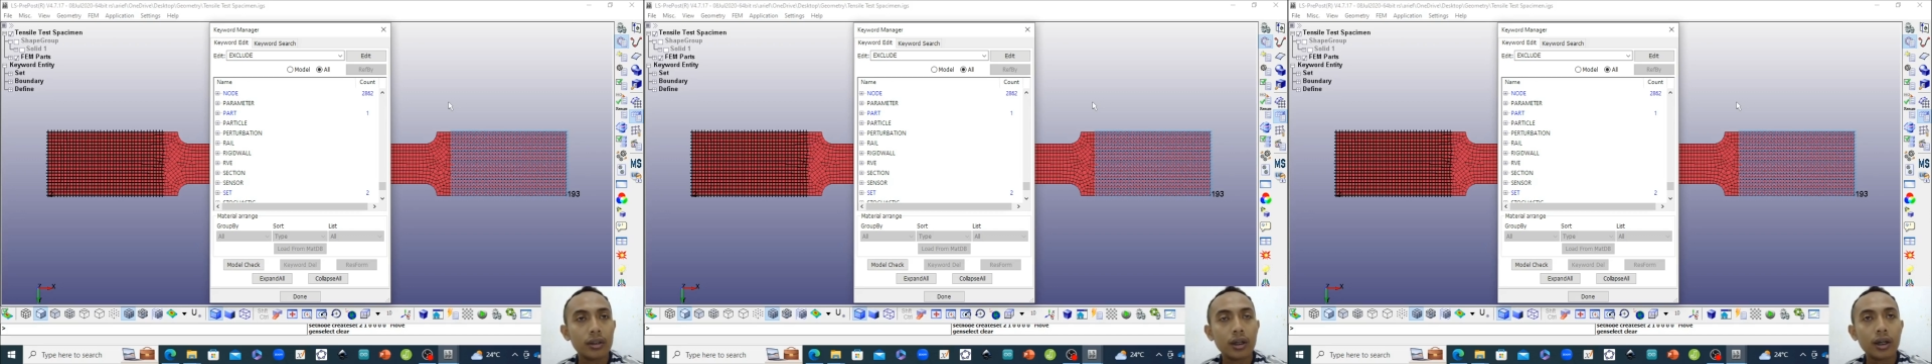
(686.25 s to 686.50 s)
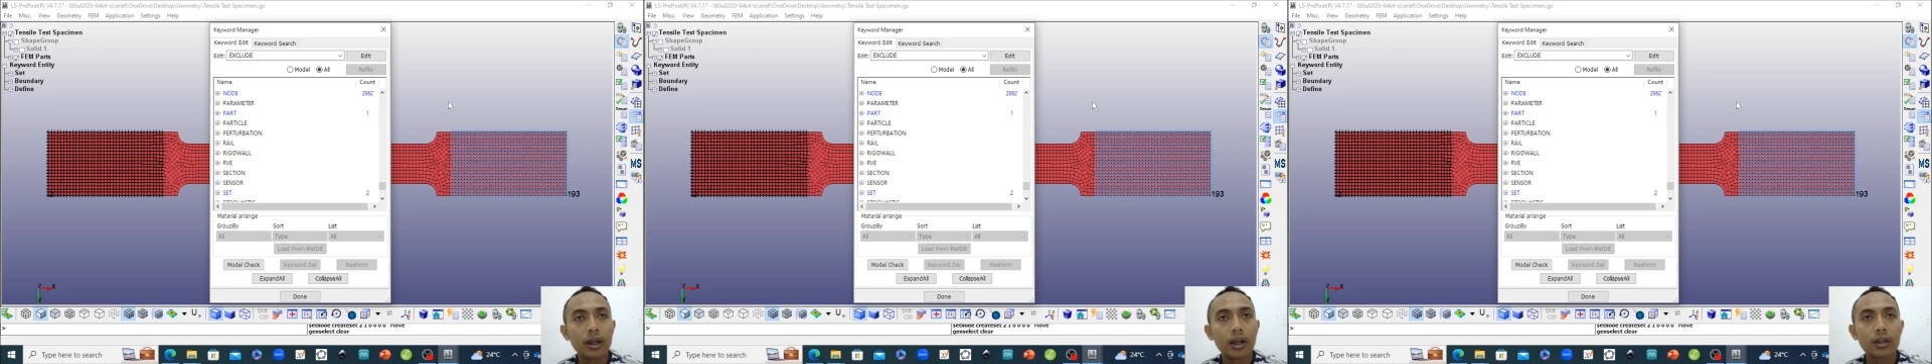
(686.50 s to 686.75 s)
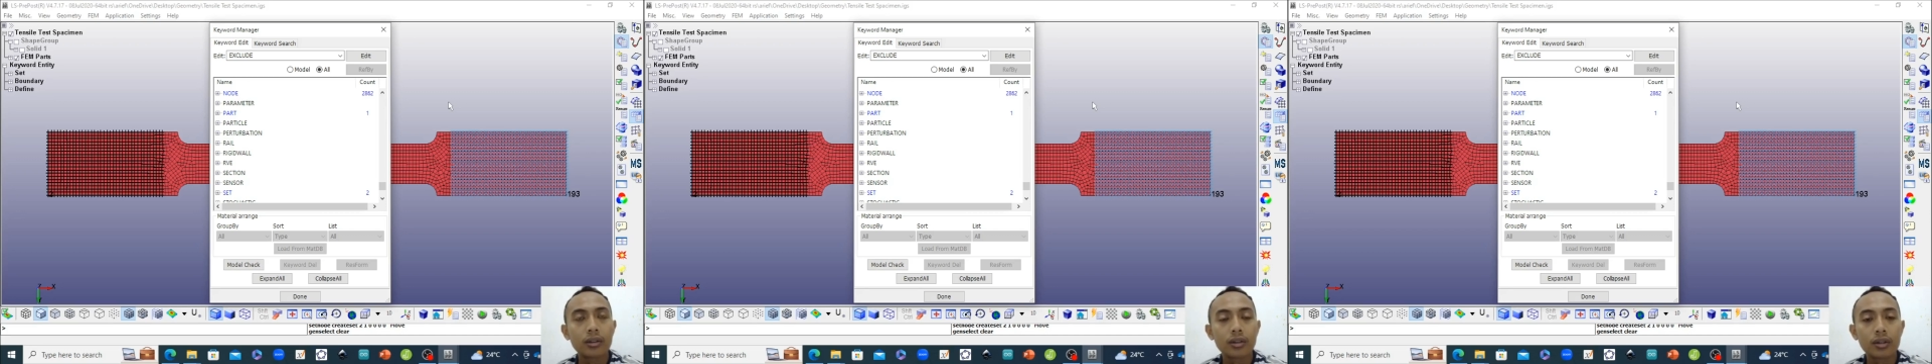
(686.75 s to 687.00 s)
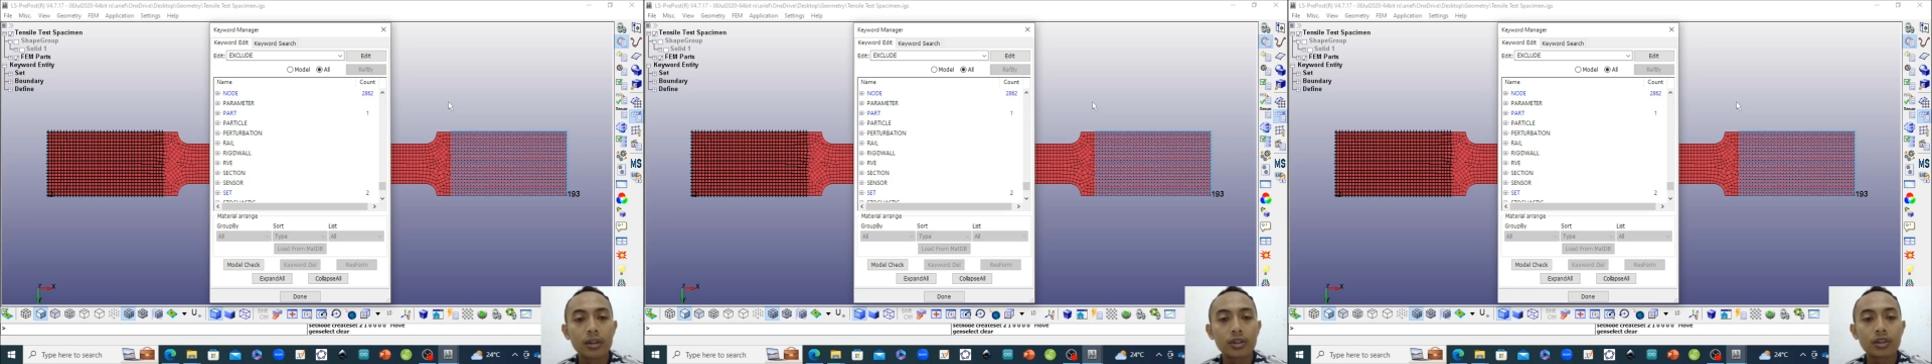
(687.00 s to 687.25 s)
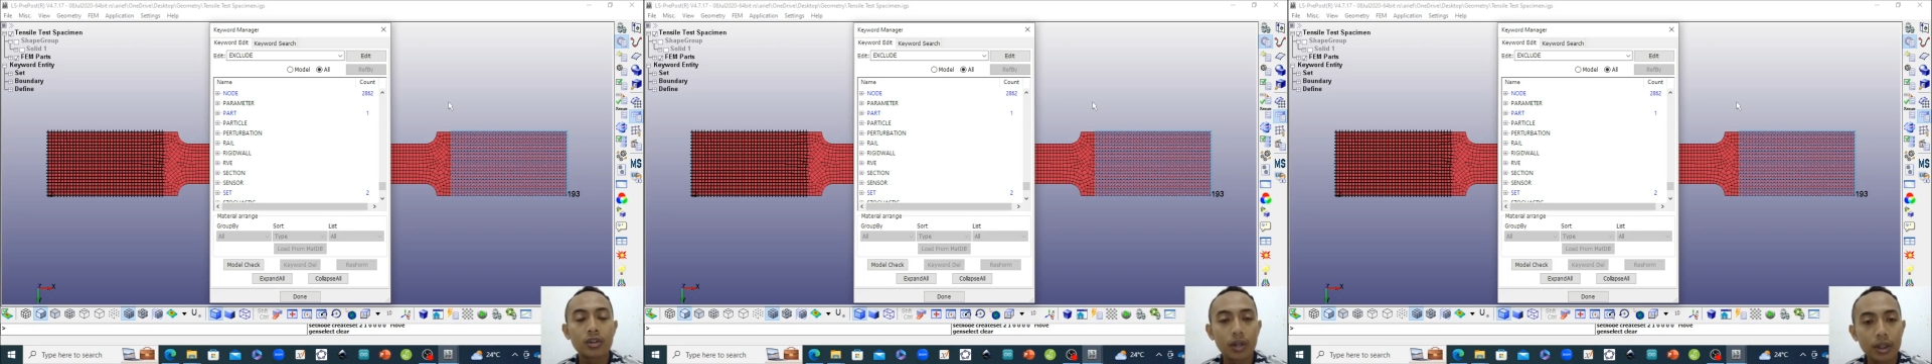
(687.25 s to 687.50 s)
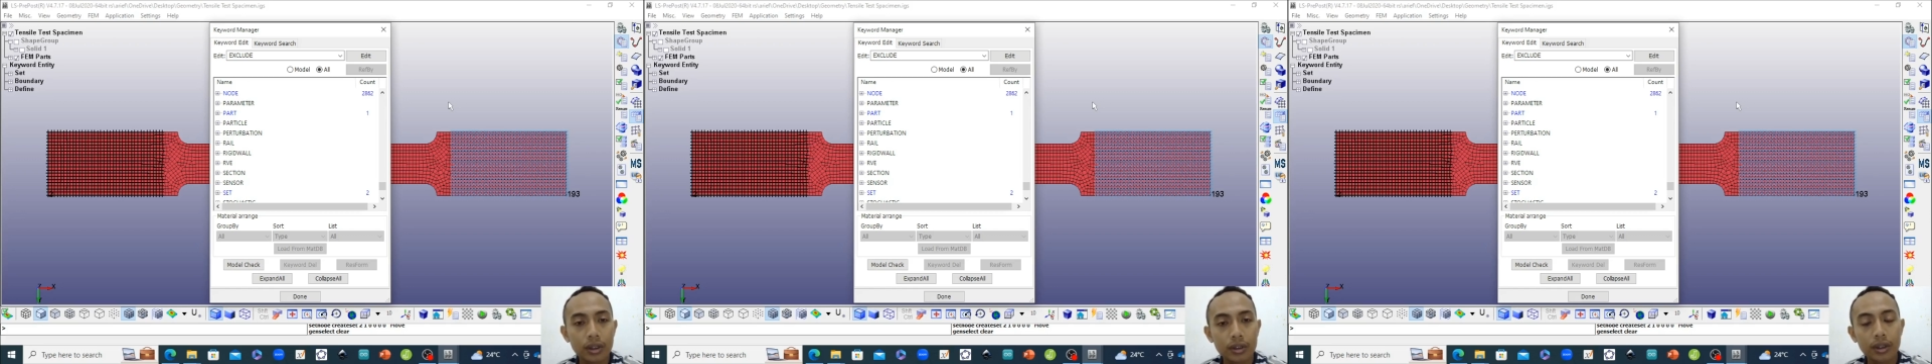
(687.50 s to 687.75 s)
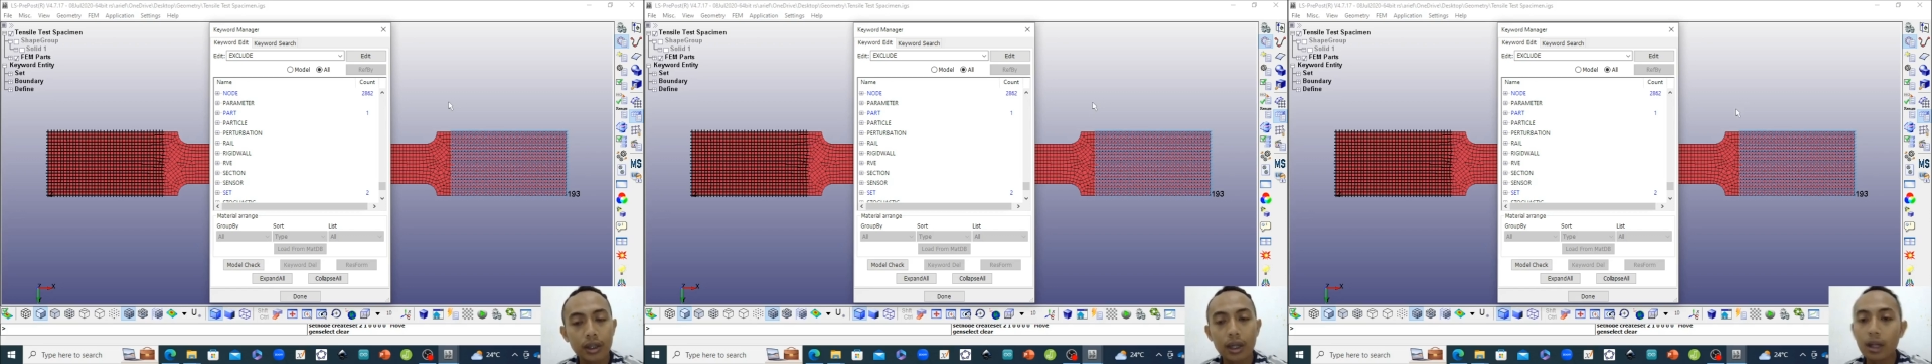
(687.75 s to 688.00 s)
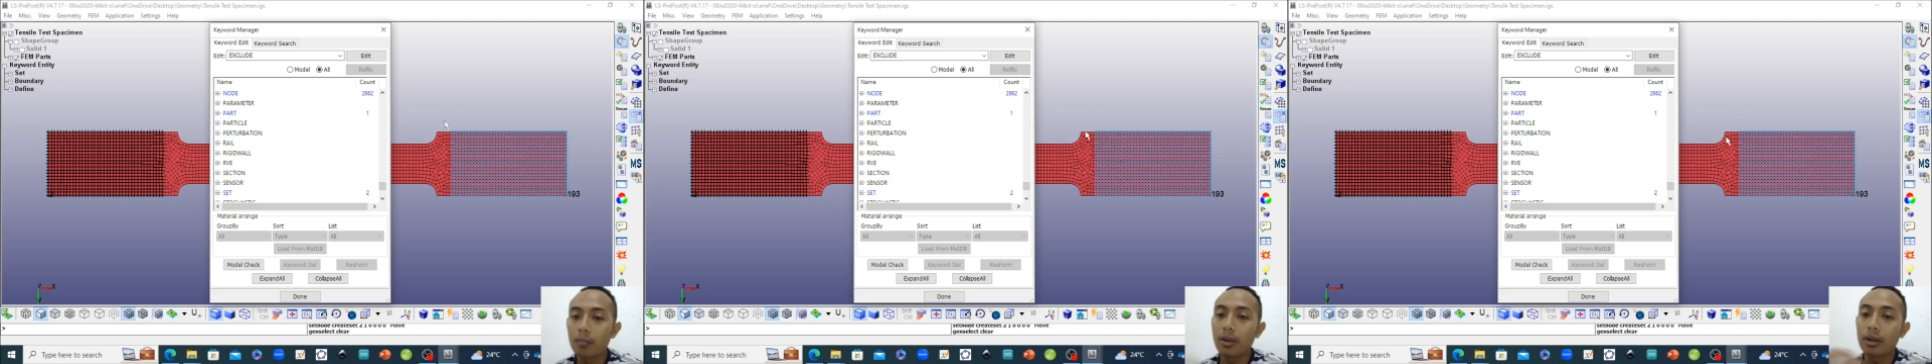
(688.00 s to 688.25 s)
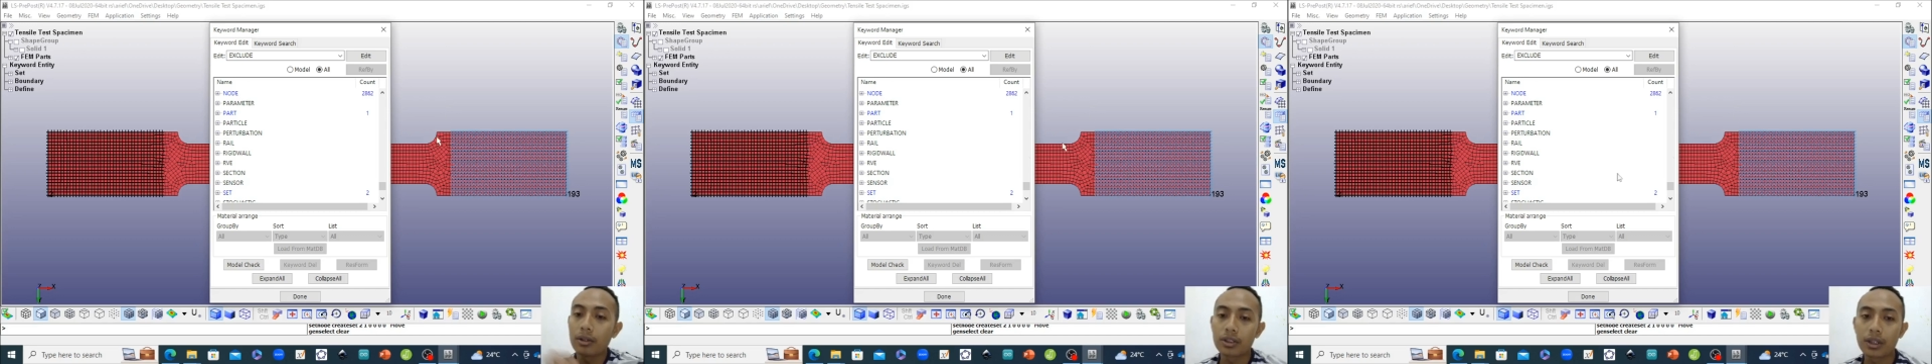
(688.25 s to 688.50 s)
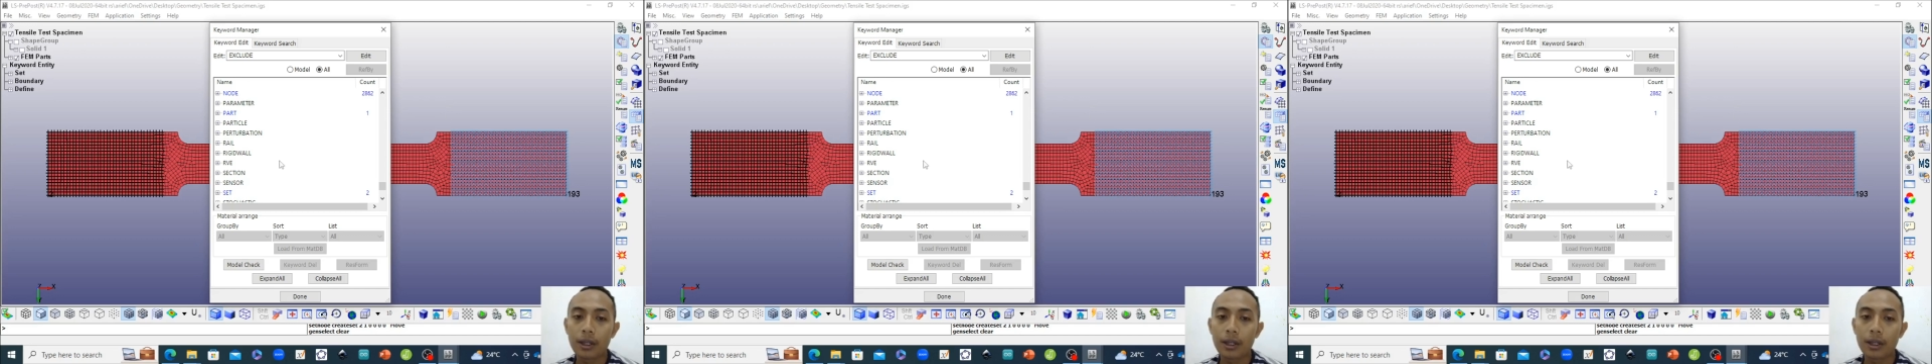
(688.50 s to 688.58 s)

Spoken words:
and also the solid elements.